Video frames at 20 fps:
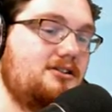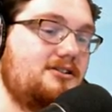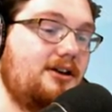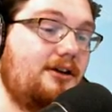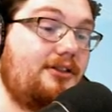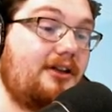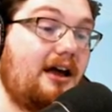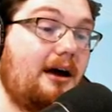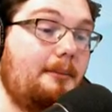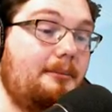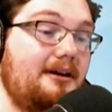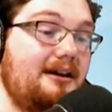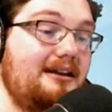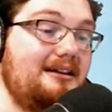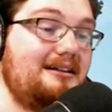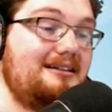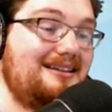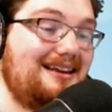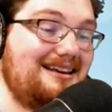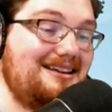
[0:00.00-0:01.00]
So the company
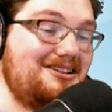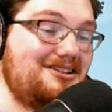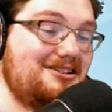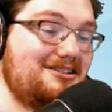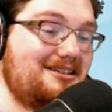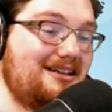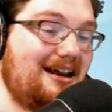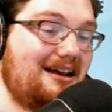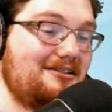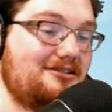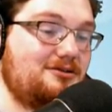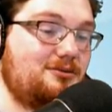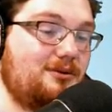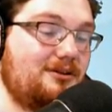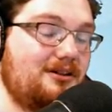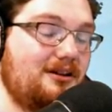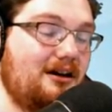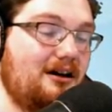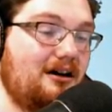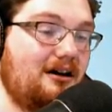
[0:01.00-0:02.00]
didn't just announce
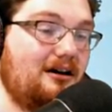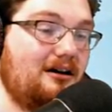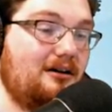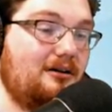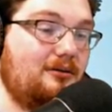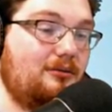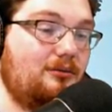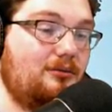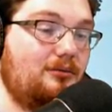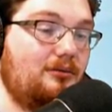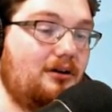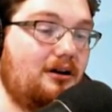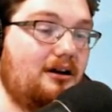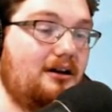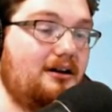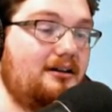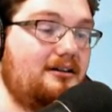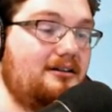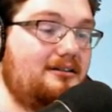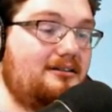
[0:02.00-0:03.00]
with, uh,
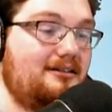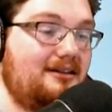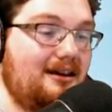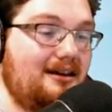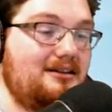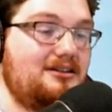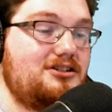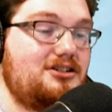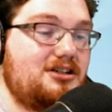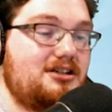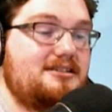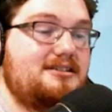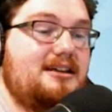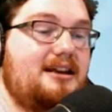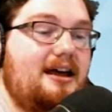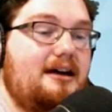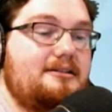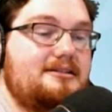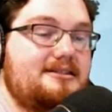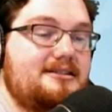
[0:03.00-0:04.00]
uh, didn't just
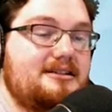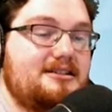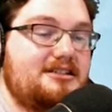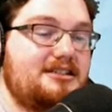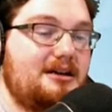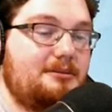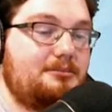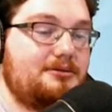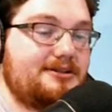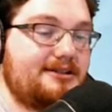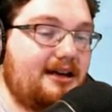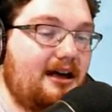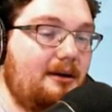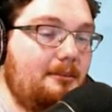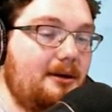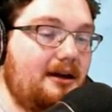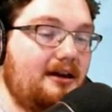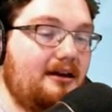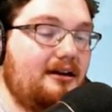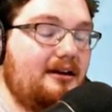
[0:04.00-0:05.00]
announce the chip was
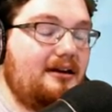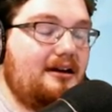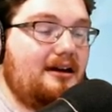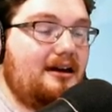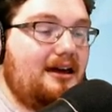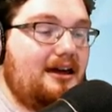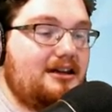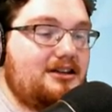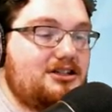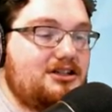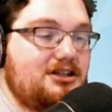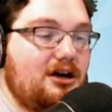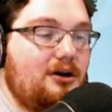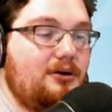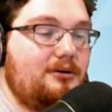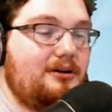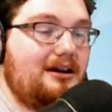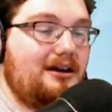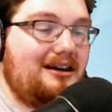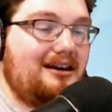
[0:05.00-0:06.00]
coming. It
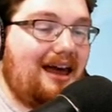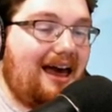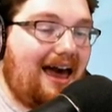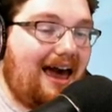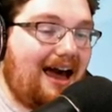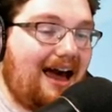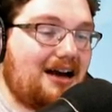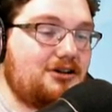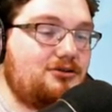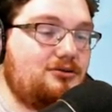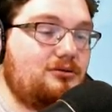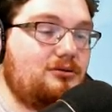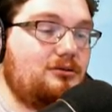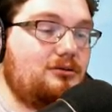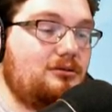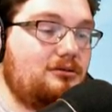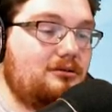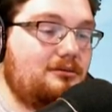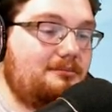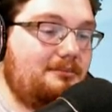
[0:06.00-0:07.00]
showed an
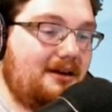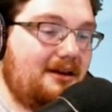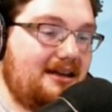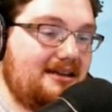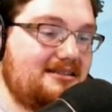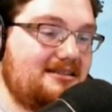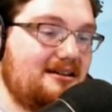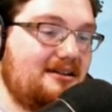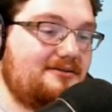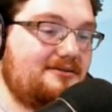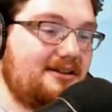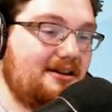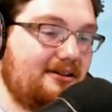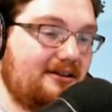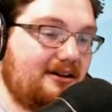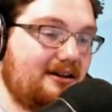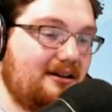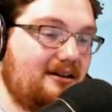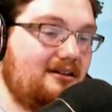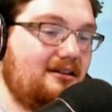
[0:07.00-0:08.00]
actual piece of
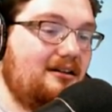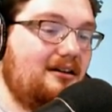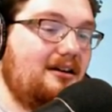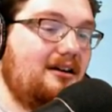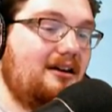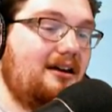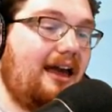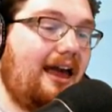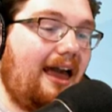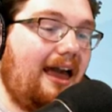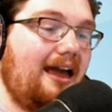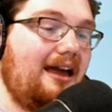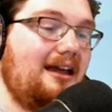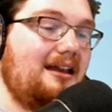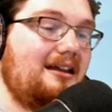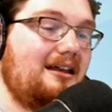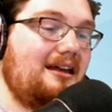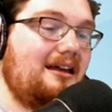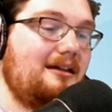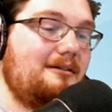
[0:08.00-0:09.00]
silicon,
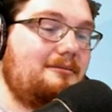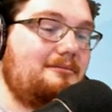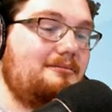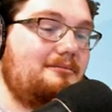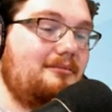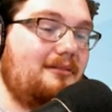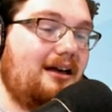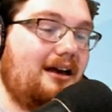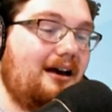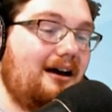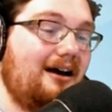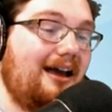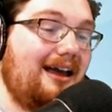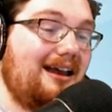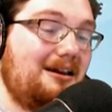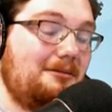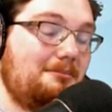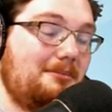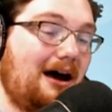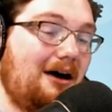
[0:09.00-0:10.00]
and it uh,
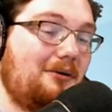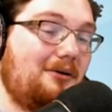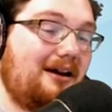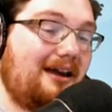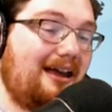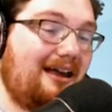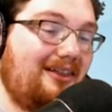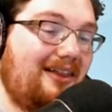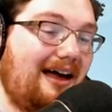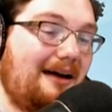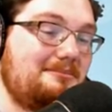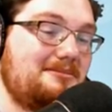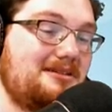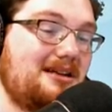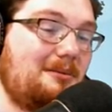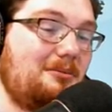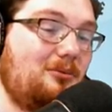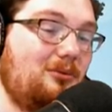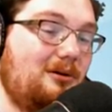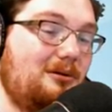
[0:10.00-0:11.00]
and it powering a
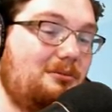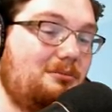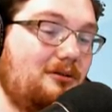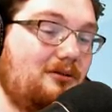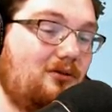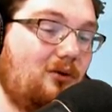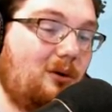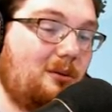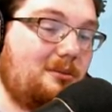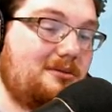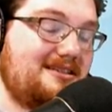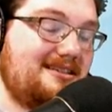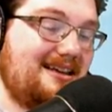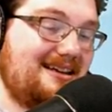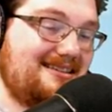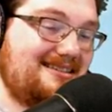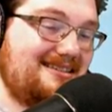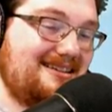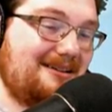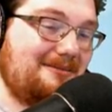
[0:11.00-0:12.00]
laptop with performance
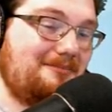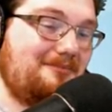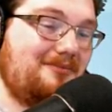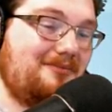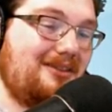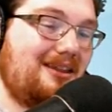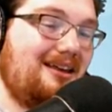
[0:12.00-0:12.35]
testing.